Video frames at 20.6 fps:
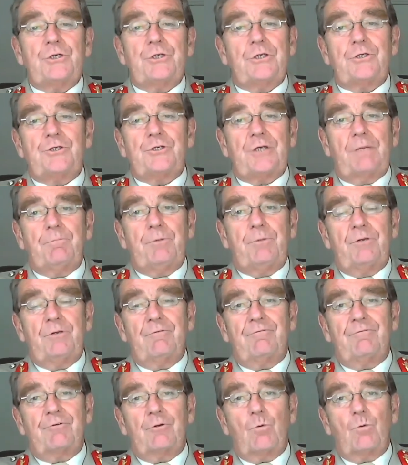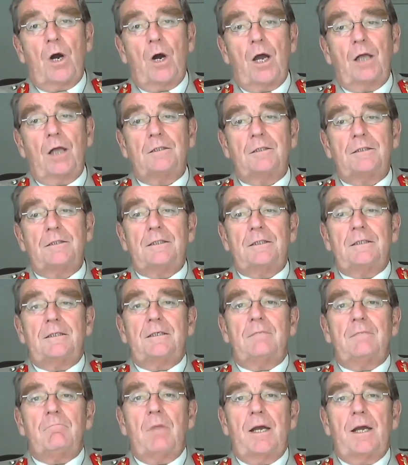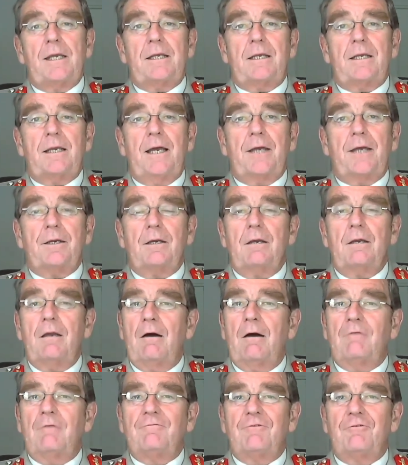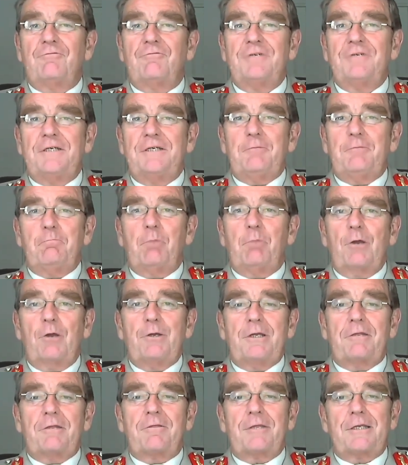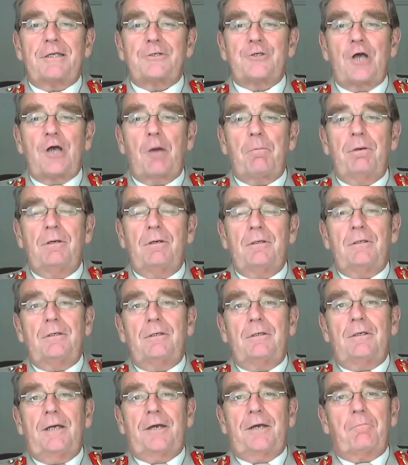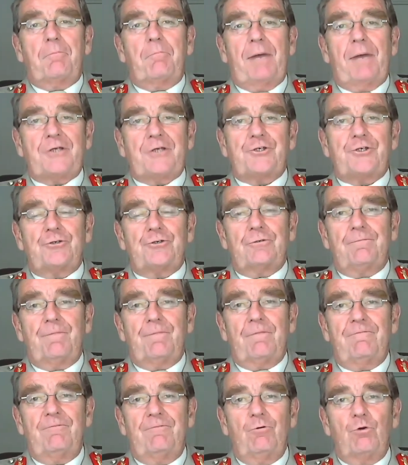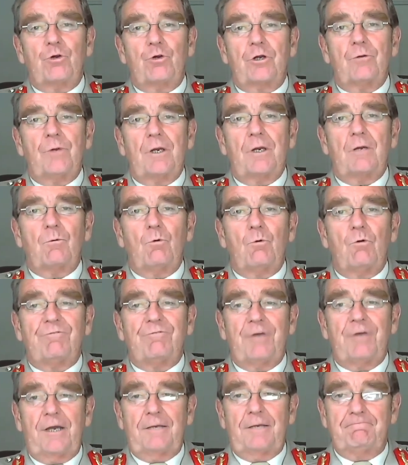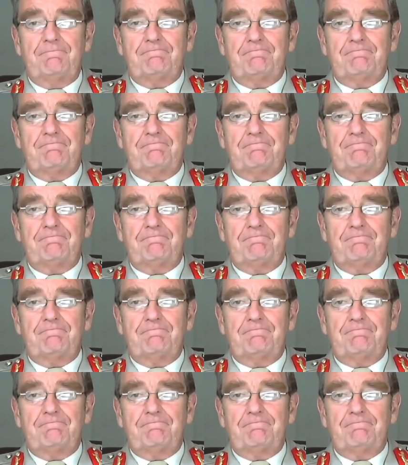champion for a while, Mike had a love of blowing things up and a passion for guerrilla warfare.